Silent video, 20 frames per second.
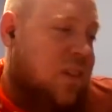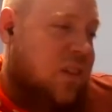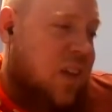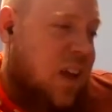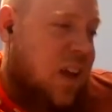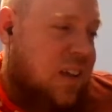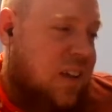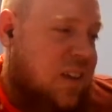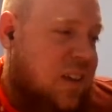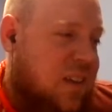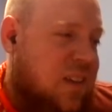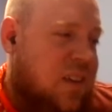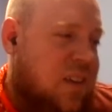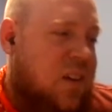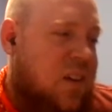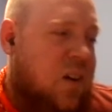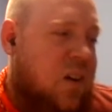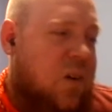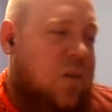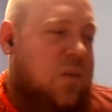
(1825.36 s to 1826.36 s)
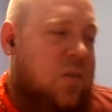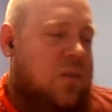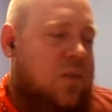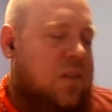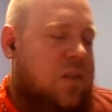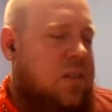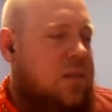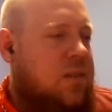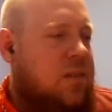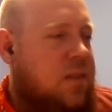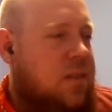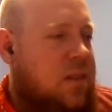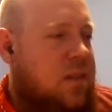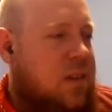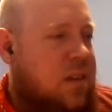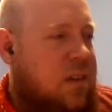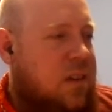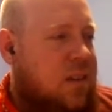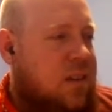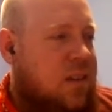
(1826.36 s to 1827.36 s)
like
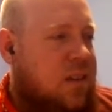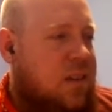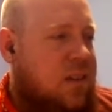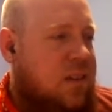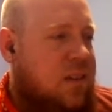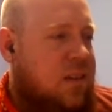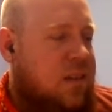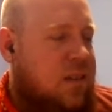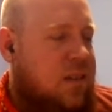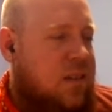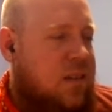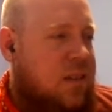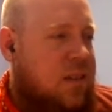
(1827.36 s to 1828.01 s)
the